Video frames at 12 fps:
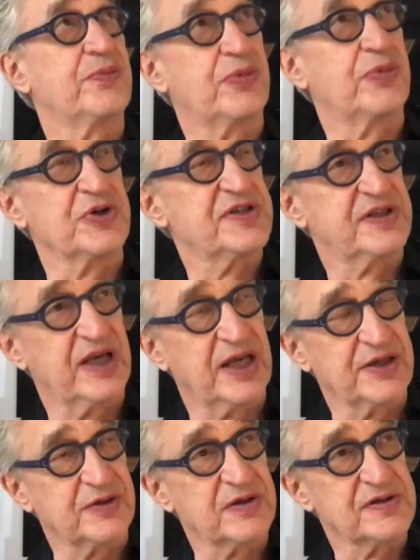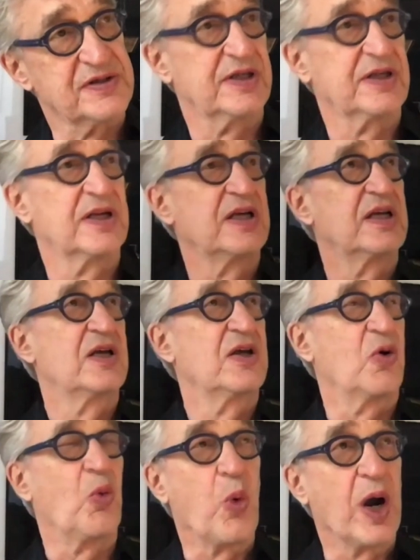push schedules and
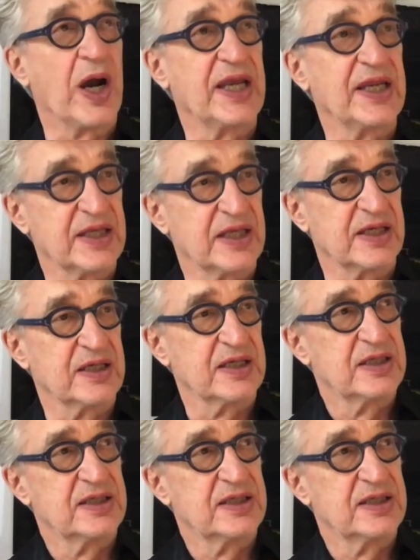wait and